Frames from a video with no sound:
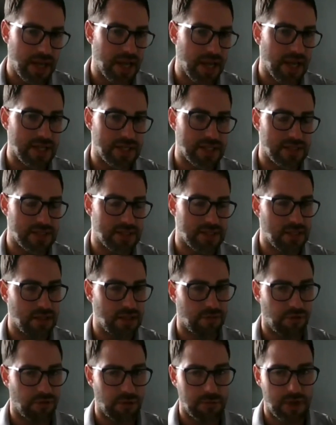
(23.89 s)

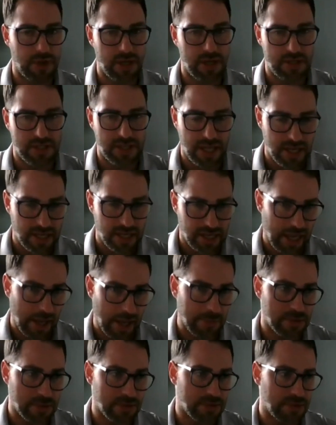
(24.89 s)
AIDC from a data
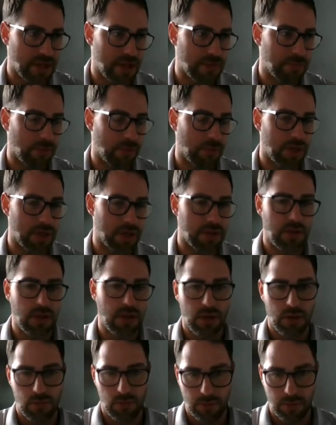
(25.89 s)
capture standpoint,